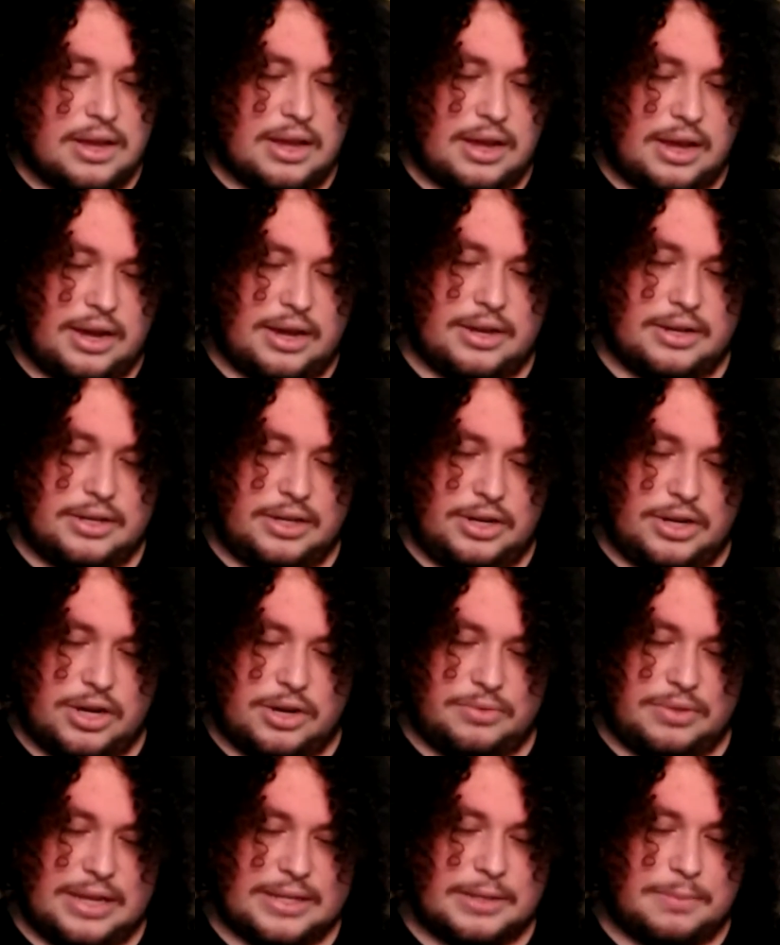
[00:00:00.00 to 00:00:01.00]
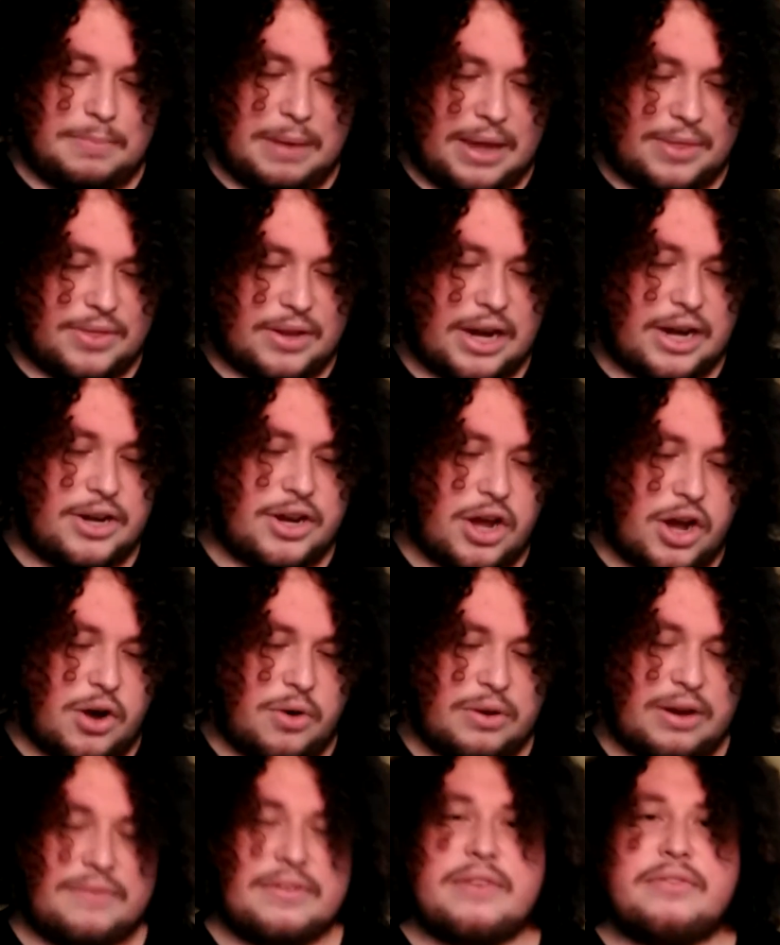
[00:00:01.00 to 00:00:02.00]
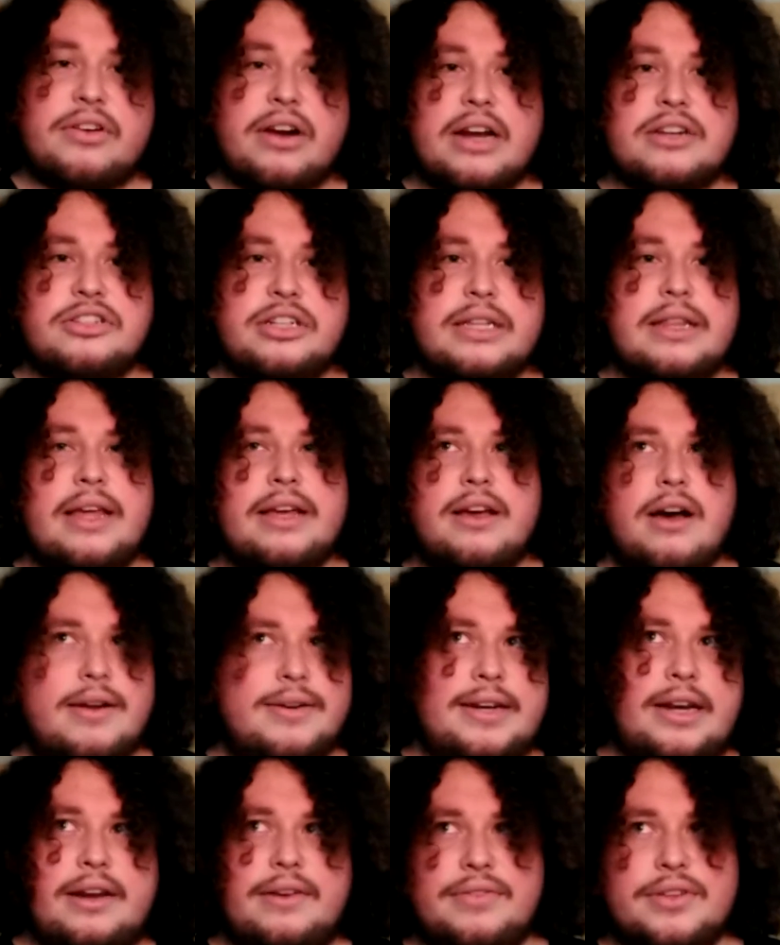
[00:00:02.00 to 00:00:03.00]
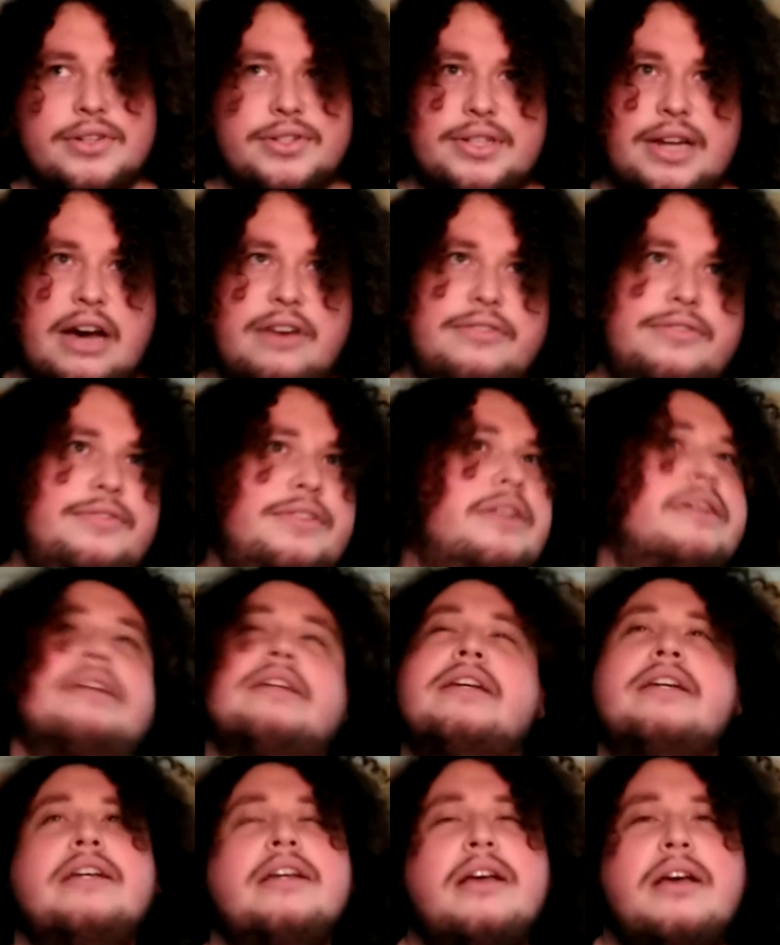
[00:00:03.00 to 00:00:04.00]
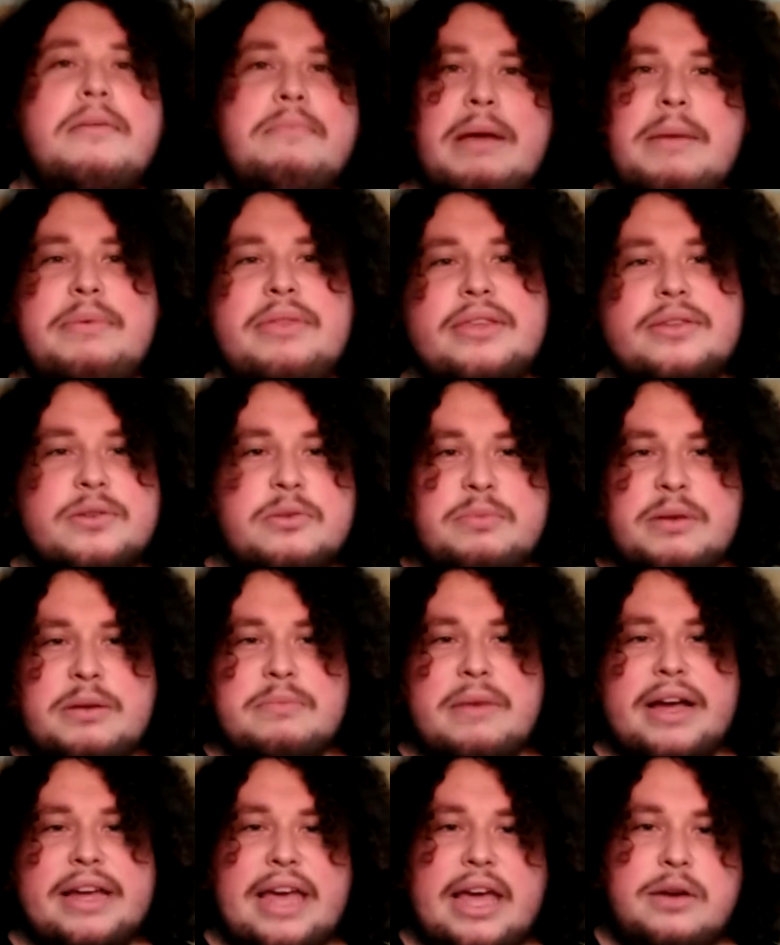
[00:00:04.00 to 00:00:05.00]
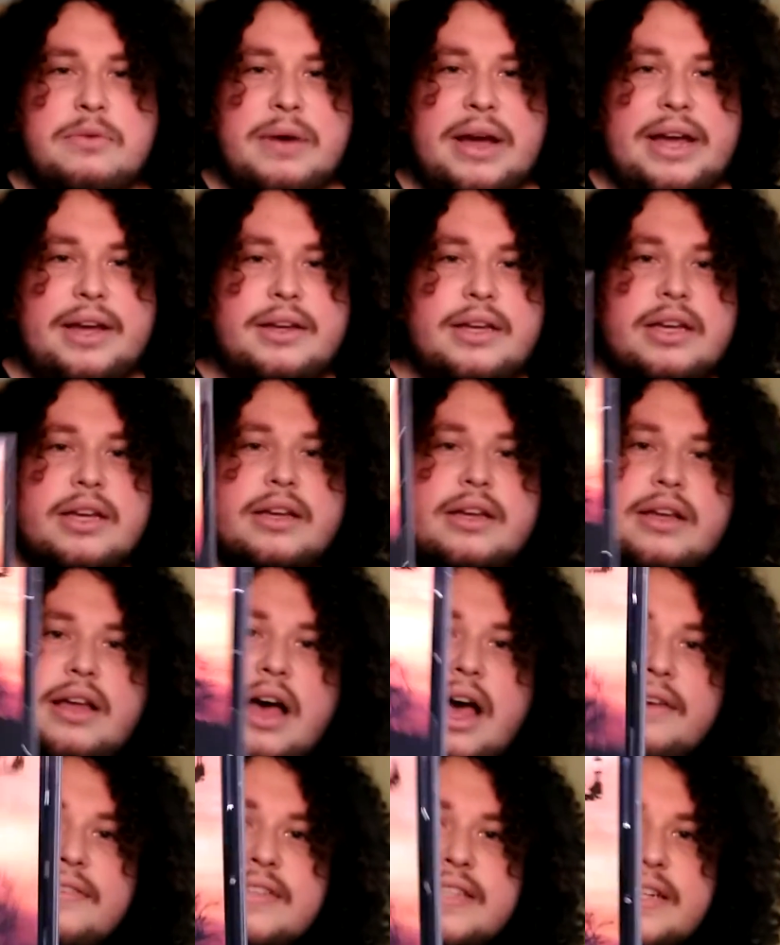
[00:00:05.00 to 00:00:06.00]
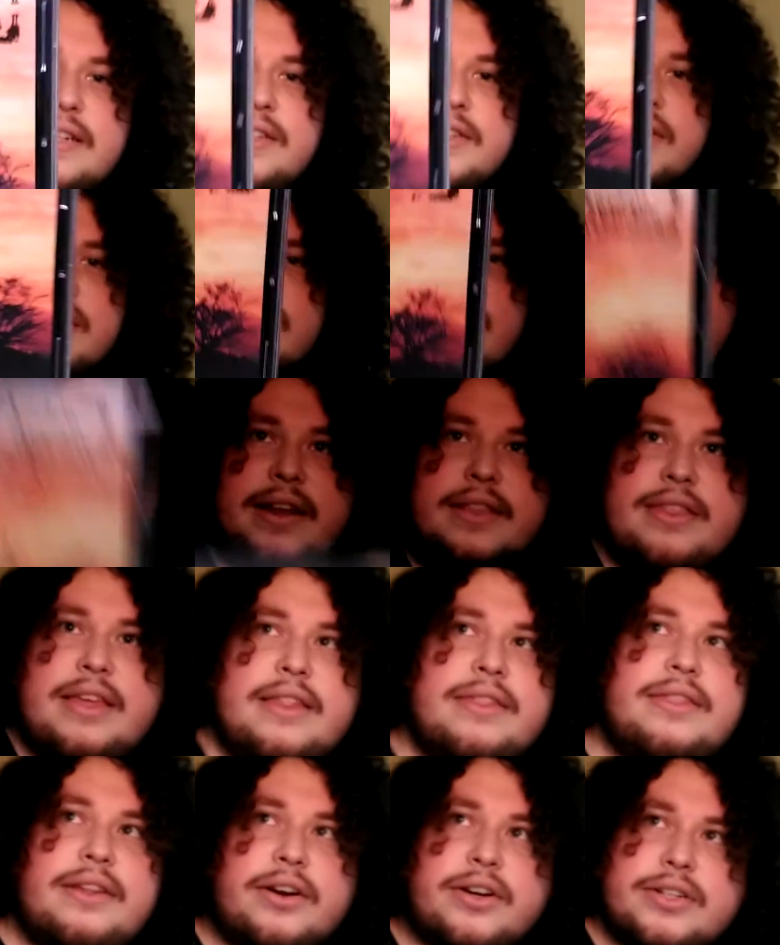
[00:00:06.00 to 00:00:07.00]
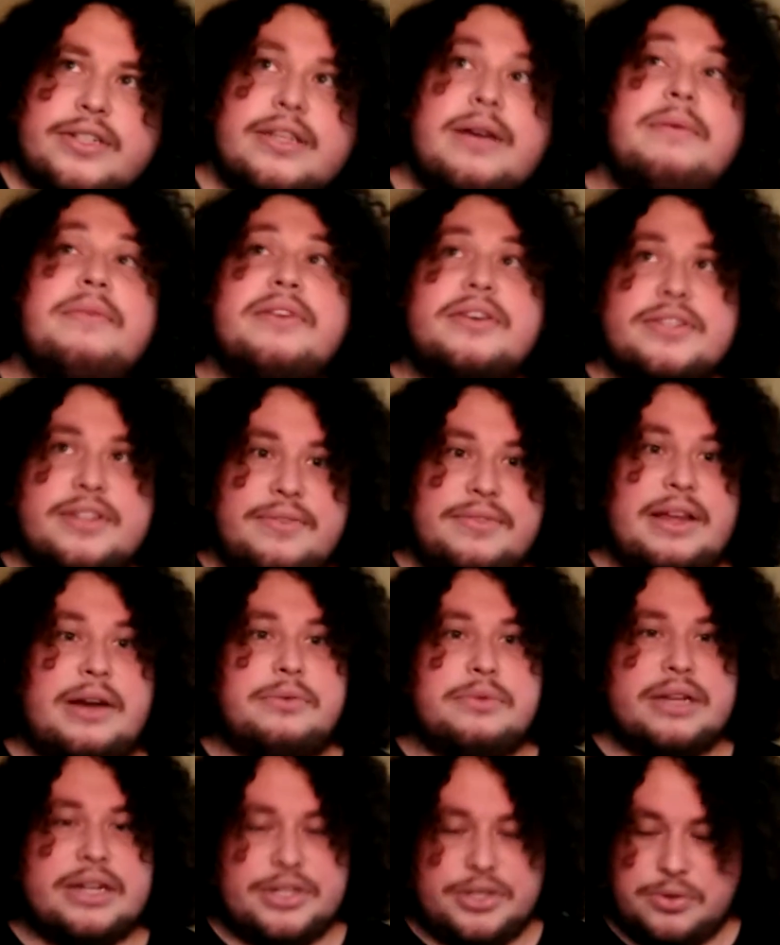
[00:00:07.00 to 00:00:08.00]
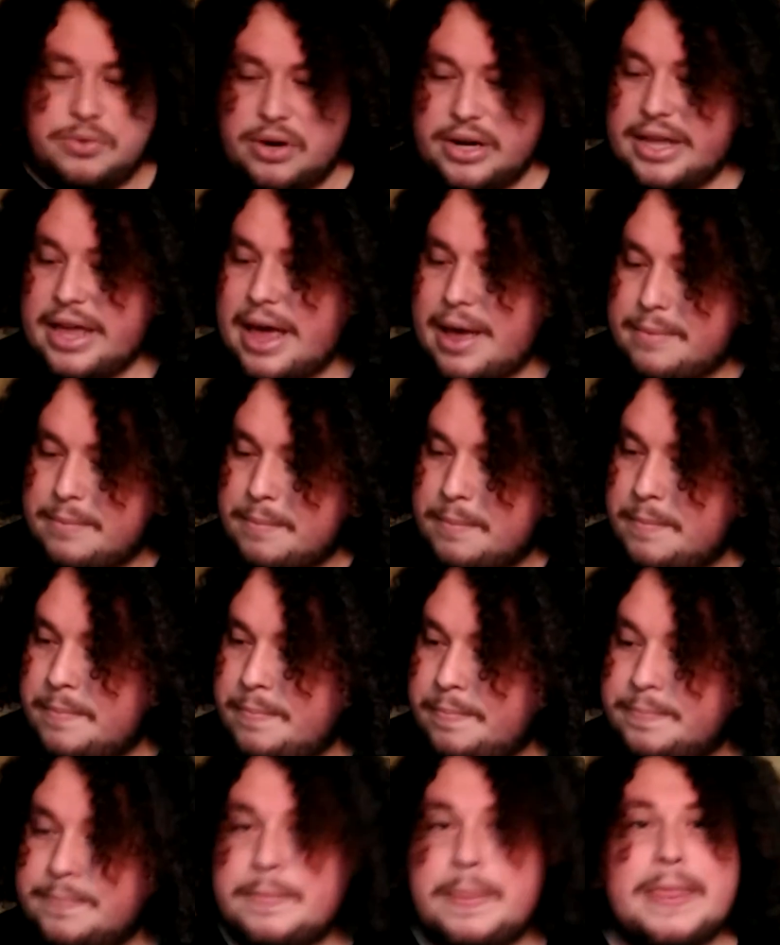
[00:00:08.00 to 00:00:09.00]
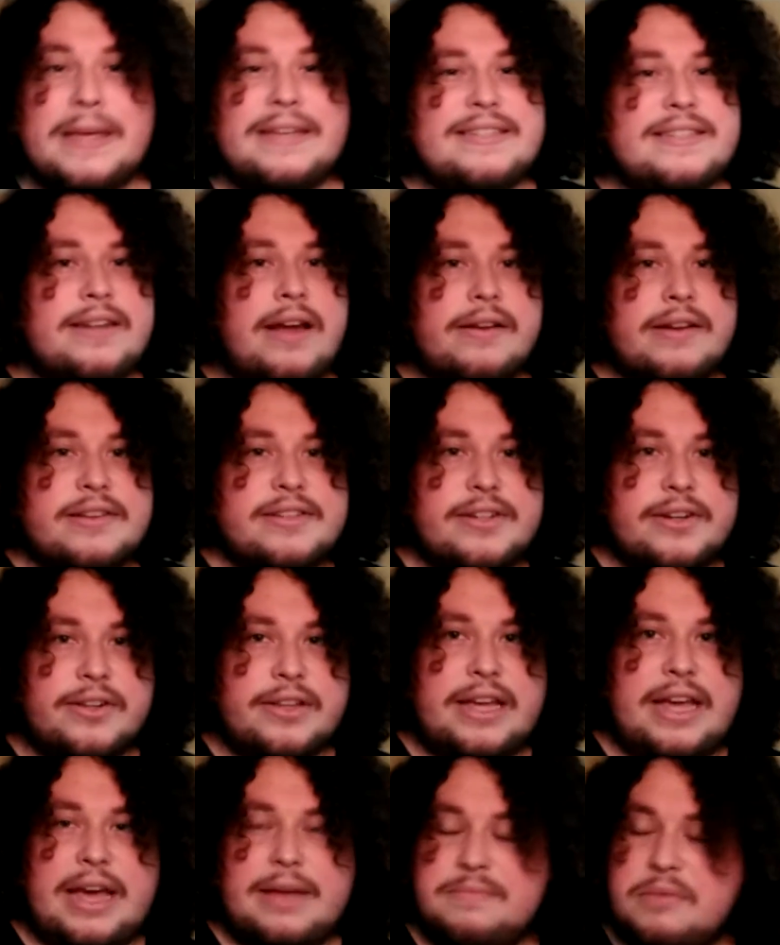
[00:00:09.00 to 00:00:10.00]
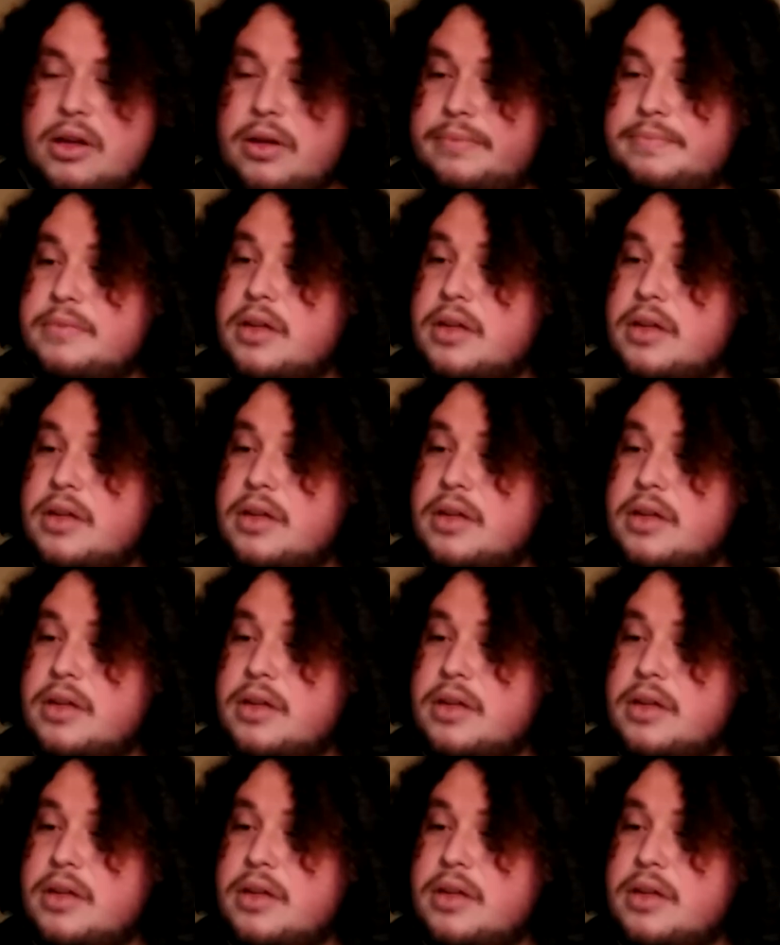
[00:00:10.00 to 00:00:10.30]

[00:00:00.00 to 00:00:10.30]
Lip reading: And, you know, that's a band that I know, and I've never actually, like, gotten any of their stuff, and maybe this will be my gateway. I've since decided that there is some of their stuff that I really do want to get. This is not necessarily it.